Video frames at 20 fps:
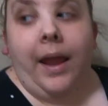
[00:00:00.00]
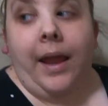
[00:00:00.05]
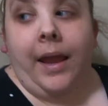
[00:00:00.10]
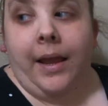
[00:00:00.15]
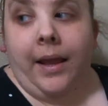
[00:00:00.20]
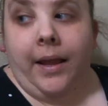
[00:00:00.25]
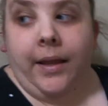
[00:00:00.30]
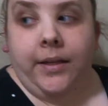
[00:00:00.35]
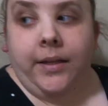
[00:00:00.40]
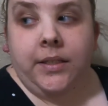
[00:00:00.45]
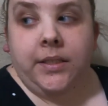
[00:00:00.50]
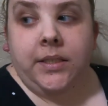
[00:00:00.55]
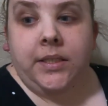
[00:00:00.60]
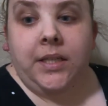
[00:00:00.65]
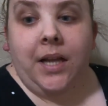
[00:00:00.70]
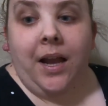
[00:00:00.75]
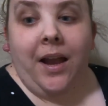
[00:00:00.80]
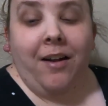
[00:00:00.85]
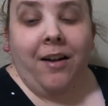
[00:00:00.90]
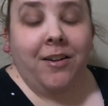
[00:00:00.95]
And
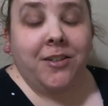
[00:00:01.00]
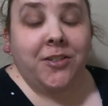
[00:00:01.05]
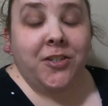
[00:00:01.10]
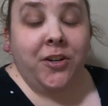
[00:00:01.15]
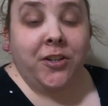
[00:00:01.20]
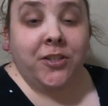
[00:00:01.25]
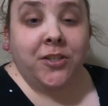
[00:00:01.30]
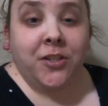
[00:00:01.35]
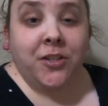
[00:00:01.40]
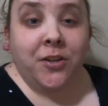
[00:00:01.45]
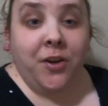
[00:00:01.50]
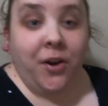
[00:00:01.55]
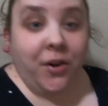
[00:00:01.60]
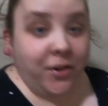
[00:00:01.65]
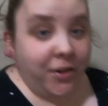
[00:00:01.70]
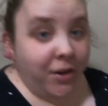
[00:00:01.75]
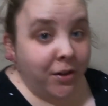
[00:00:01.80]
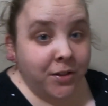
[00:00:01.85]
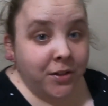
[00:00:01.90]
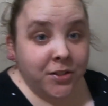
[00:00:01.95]
I got to talk to the
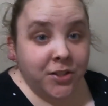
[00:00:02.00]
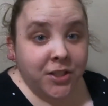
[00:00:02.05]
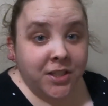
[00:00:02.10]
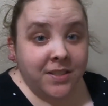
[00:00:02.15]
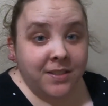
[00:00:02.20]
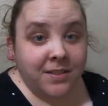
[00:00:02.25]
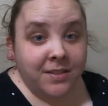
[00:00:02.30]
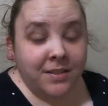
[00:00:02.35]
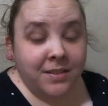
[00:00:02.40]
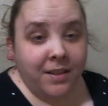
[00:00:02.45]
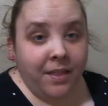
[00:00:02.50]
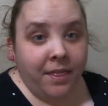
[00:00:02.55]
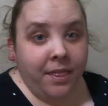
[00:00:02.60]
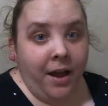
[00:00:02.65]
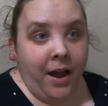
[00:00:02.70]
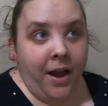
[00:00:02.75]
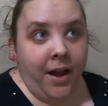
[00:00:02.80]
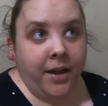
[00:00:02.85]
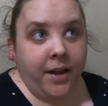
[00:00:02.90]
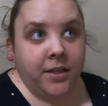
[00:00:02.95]
cardiologist
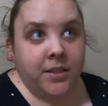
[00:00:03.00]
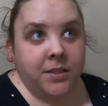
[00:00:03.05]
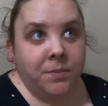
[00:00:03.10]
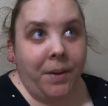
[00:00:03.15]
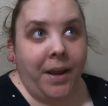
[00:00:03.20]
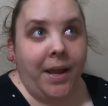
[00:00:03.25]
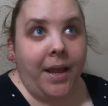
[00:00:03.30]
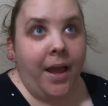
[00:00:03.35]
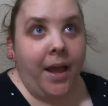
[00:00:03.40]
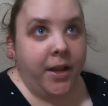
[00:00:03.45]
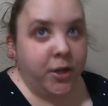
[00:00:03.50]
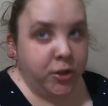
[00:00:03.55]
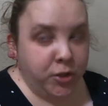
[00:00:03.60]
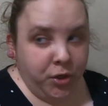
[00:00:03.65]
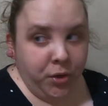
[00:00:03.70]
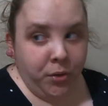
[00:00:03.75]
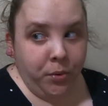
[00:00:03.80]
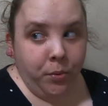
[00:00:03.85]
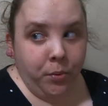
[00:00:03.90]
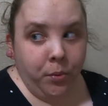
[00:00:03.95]
that my
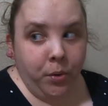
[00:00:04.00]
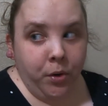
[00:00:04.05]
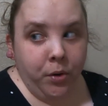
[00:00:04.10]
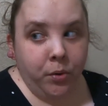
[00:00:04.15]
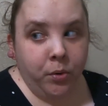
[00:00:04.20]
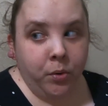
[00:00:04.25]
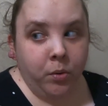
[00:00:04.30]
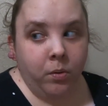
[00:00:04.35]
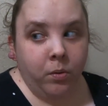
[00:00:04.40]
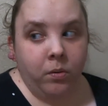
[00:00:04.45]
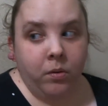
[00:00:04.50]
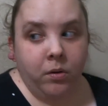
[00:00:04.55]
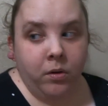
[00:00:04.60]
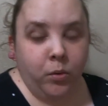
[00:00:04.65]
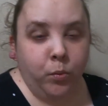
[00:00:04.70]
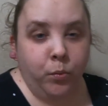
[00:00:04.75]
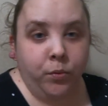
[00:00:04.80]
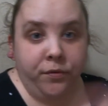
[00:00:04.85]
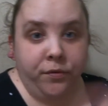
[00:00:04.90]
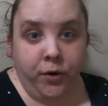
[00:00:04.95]
endo
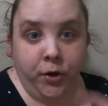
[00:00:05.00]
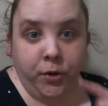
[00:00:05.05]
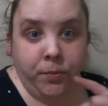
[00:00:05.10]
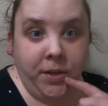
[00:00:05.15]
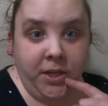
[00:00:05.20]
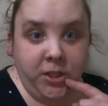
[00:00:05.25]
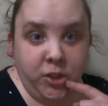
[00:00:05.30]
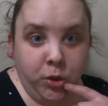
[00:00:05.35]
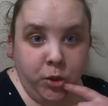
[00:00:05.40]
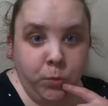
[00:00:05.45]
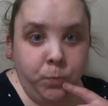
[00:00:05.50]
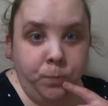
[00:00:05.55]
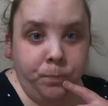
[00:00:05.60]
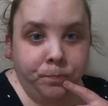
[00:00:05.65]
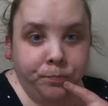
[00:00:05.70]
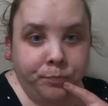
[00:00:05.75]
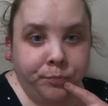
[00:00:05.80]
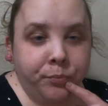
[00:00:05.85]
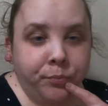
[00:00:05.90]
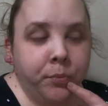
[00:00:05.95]
referred me to.
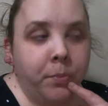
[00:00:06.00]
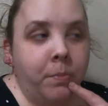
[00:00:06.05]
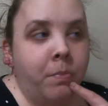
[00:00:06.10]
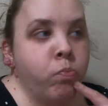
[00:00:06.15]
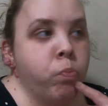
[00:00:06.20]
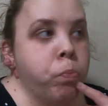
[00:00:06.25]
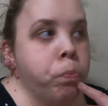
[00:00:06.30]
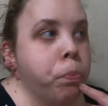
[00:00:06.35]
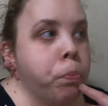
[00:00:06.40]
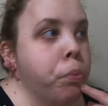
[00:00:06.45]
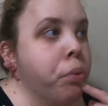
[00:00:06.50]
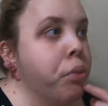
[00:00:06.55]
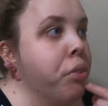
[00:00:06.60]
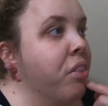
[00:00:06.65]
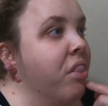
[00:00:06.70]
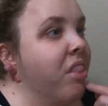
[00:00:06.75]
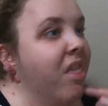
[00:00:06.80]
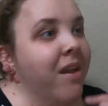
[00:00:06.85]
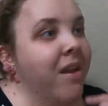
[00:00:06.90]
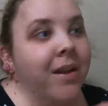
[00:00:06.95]

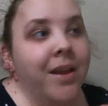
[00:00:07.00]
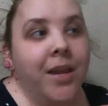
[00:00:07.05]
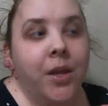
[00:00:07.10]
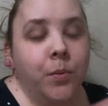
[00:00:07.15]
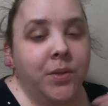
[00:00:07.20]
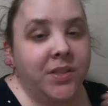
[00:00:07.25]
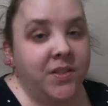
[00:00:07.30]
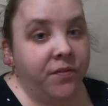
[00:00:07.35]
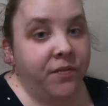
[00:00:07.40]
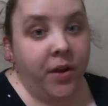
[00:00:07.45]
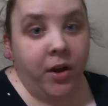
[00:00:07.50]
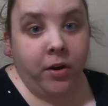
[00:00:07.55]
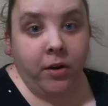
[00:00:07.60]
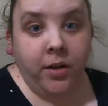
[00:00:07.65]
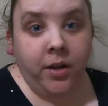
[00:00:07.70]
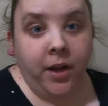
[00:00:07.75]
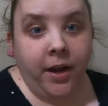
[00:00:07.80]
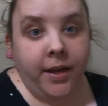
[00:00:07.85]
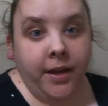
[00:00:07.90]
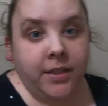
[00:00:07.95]
He was
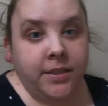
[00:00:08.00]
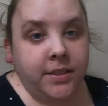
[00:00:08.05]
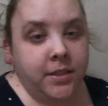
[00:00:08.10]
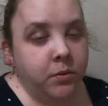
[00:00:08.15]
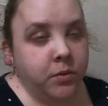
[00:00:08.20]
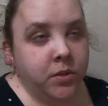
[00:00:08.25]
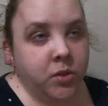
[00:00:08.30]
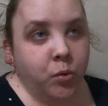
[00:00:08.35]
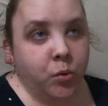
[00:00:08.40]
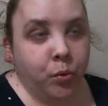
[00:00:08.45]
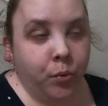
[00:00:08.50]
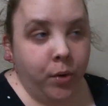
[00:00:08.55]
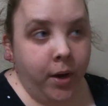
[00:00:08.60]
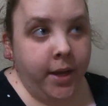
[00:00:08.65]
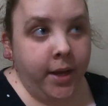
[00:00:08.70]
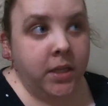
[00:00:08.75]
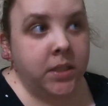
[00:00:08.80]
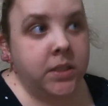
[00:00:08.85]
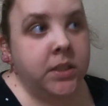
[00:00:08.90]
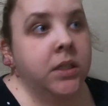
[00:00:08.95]
very nice. He was
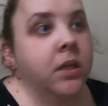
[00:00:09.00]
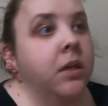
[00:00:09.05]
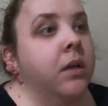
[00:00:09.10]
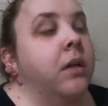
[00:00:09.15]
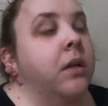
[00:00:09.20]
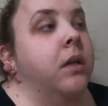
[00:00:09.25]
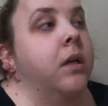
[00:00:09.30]
great.